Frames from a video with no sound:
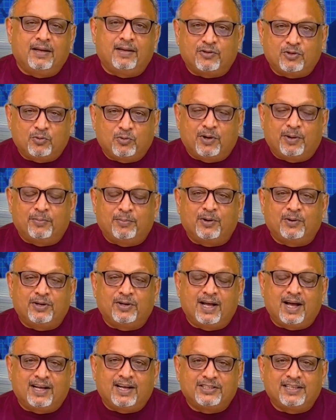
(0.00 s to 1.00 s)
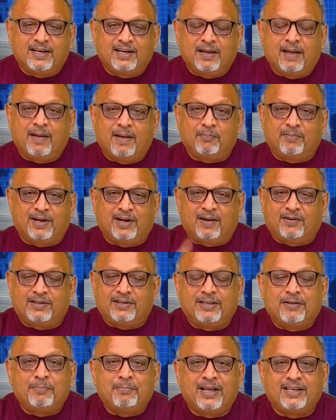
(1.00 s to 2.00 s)
to rebuild Gaza without
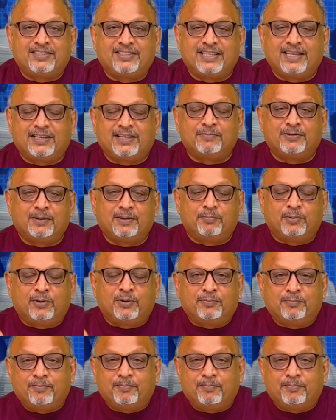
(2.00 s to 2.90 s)
displacing its people.